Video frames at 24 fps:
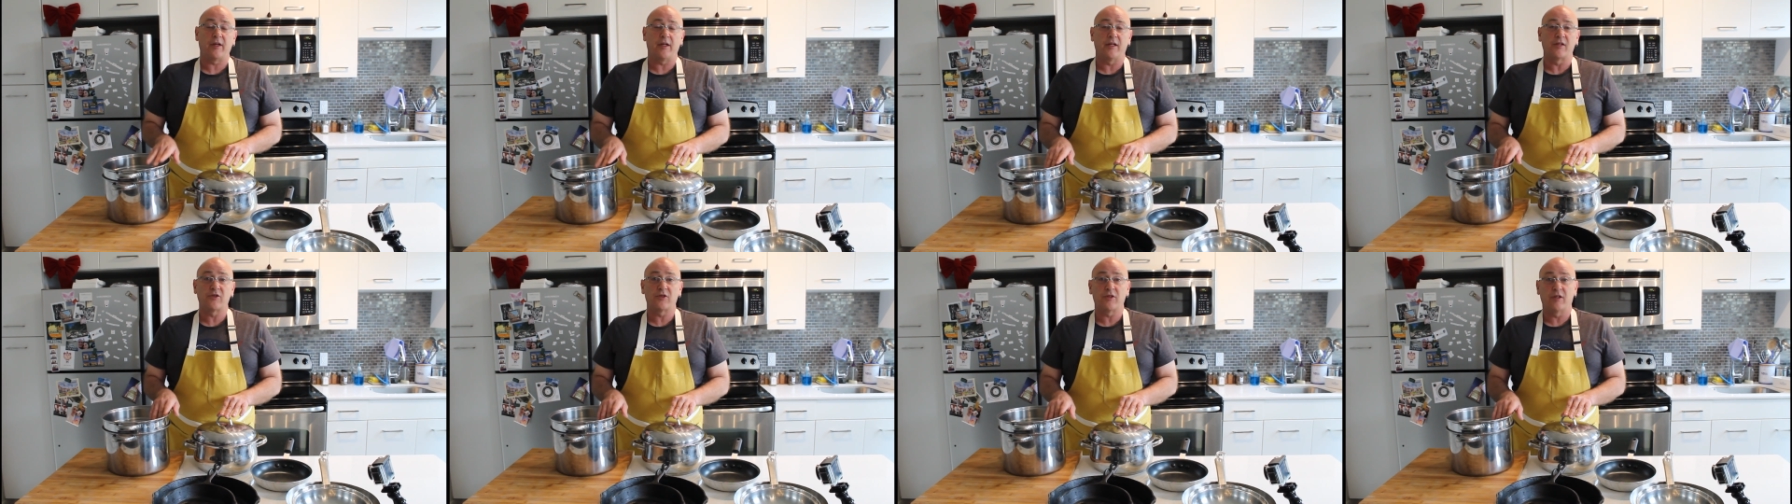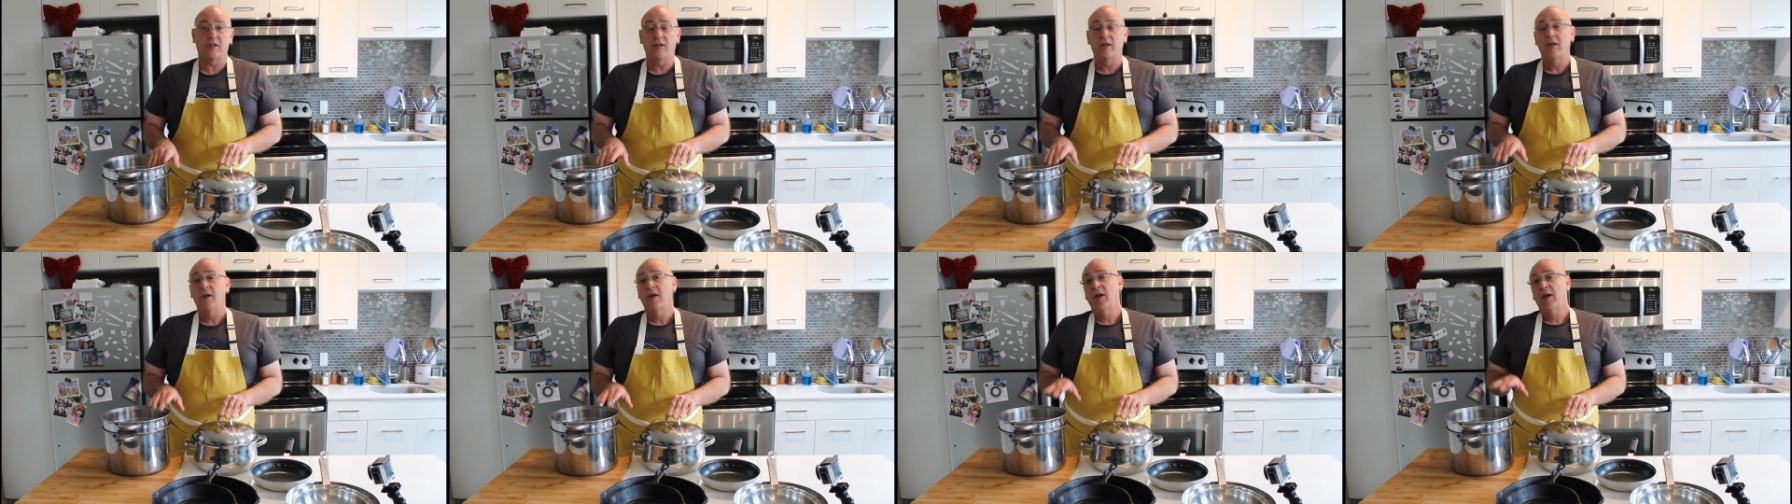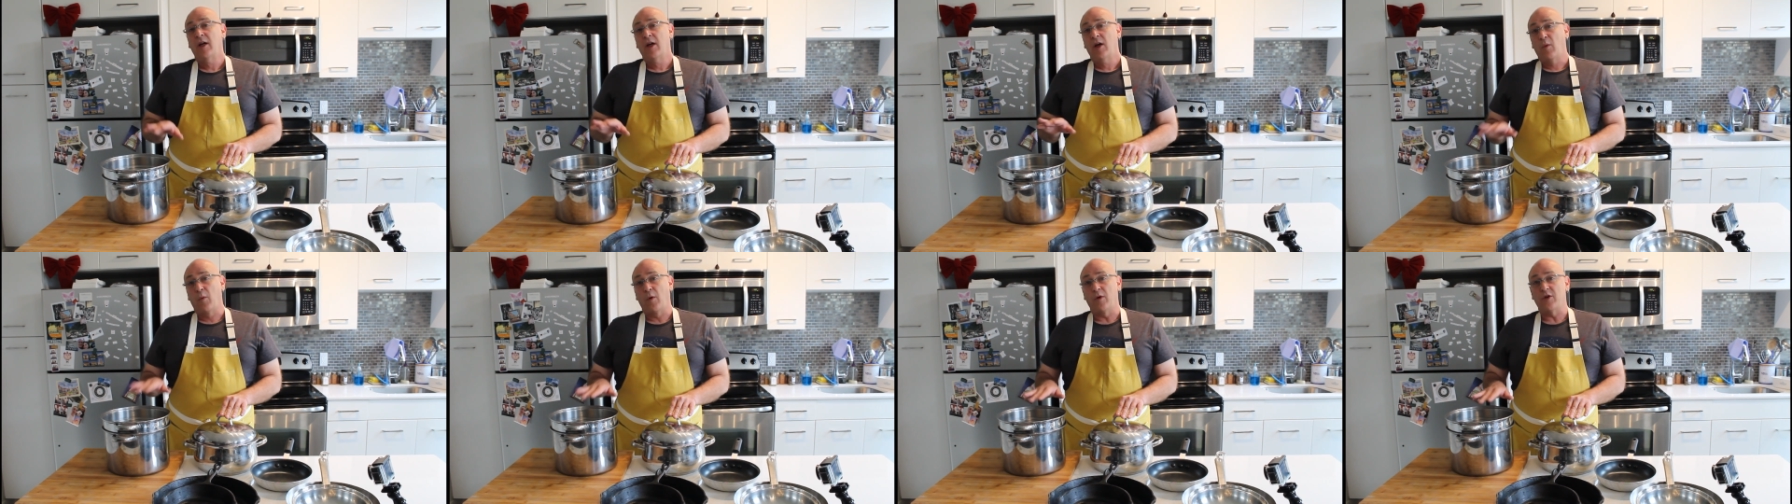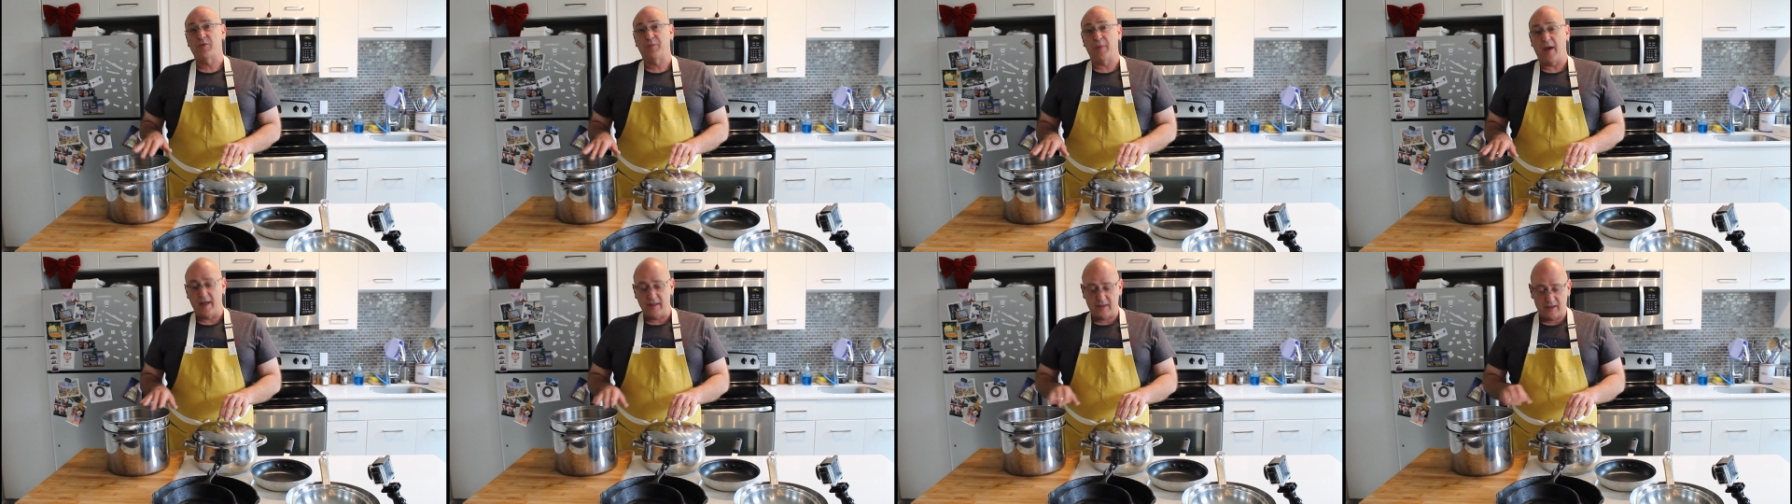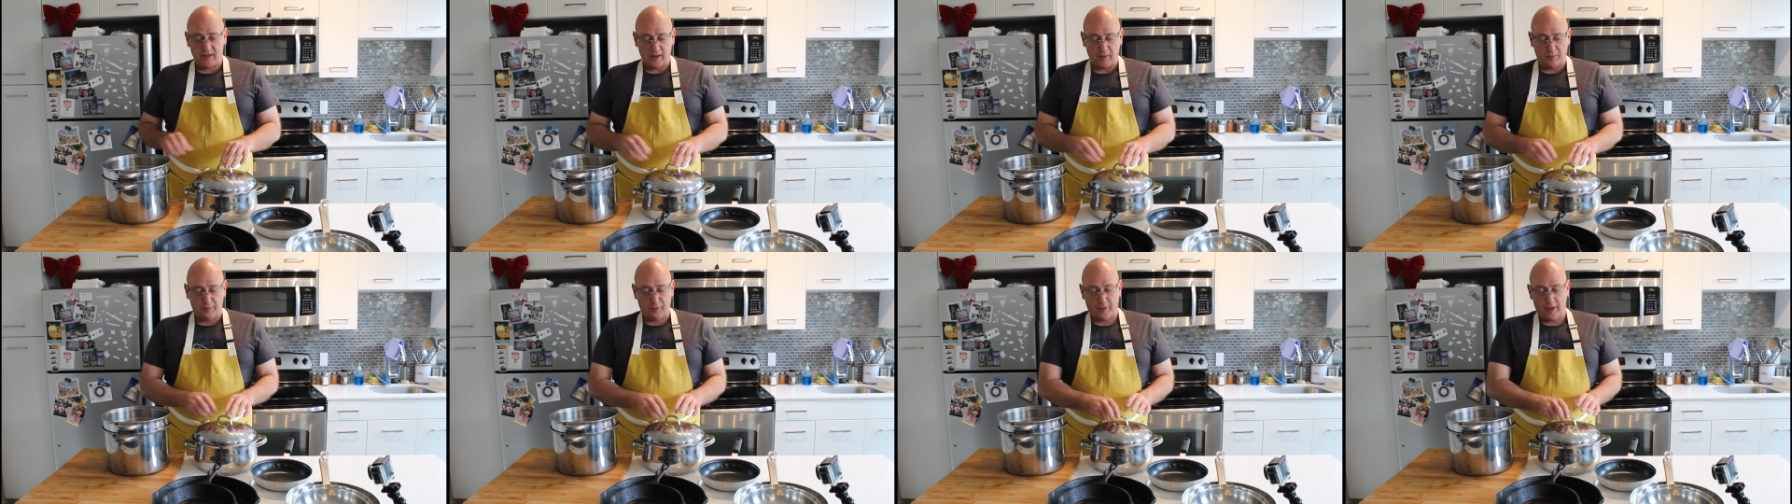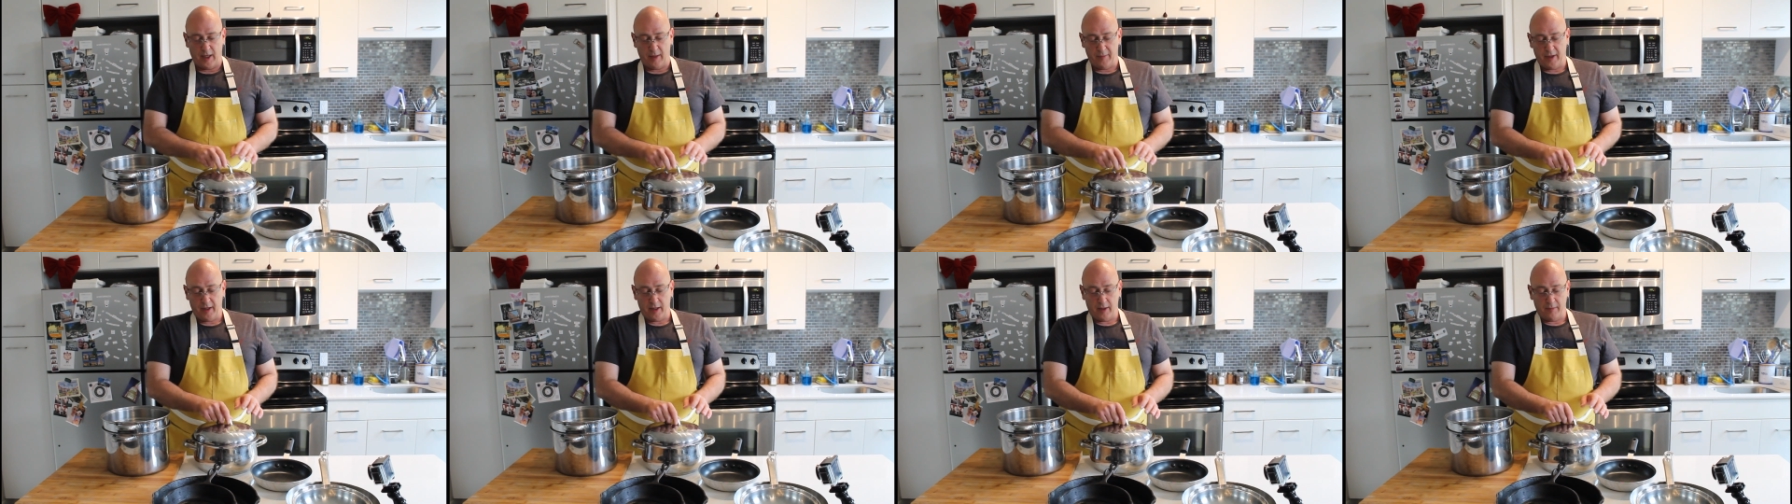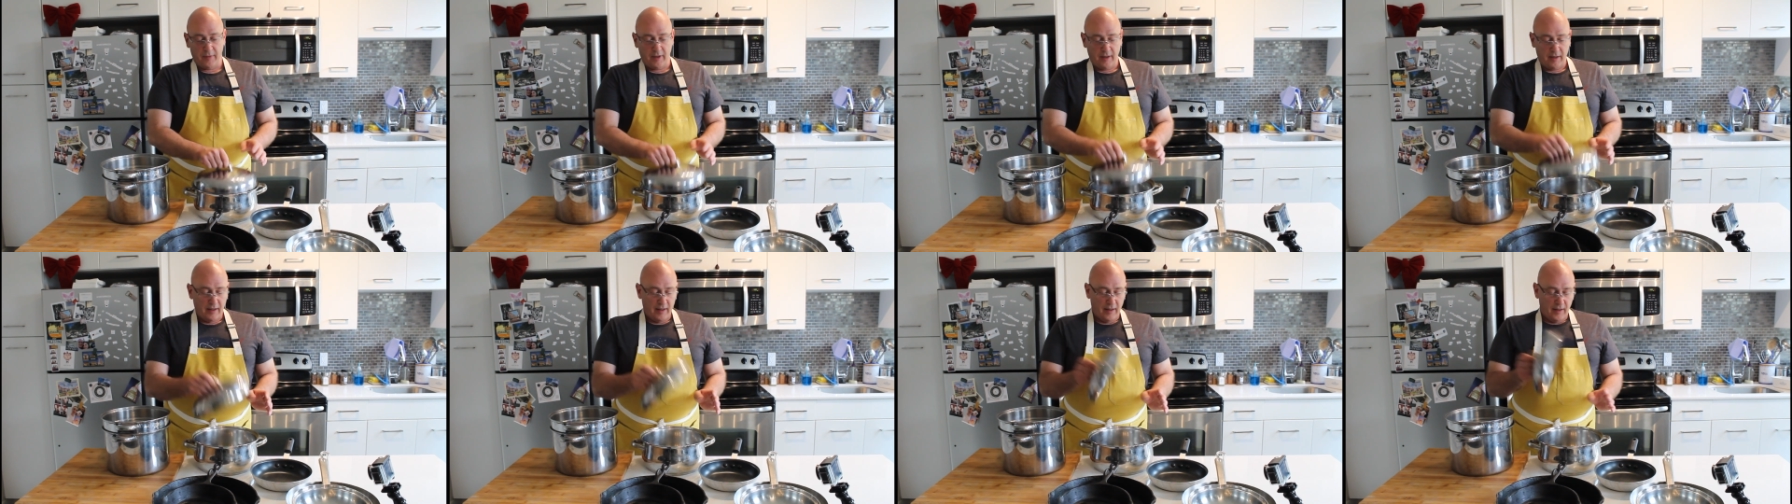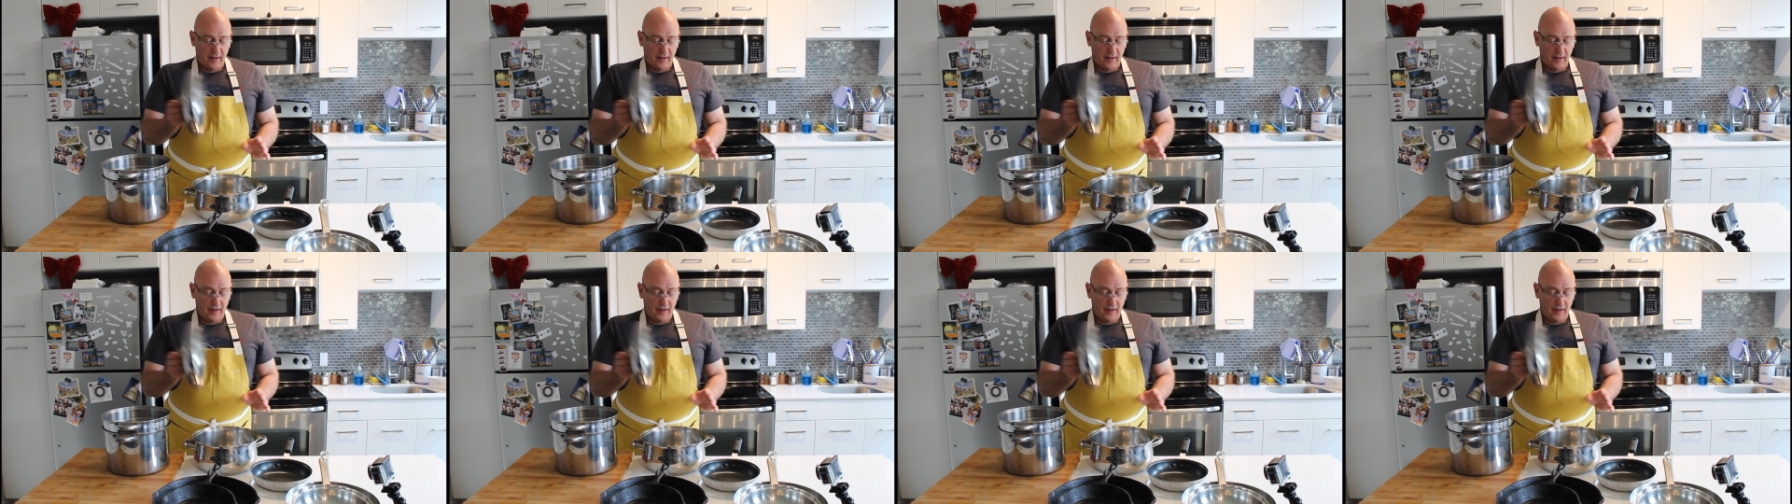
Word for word: kitchen where space is a premium.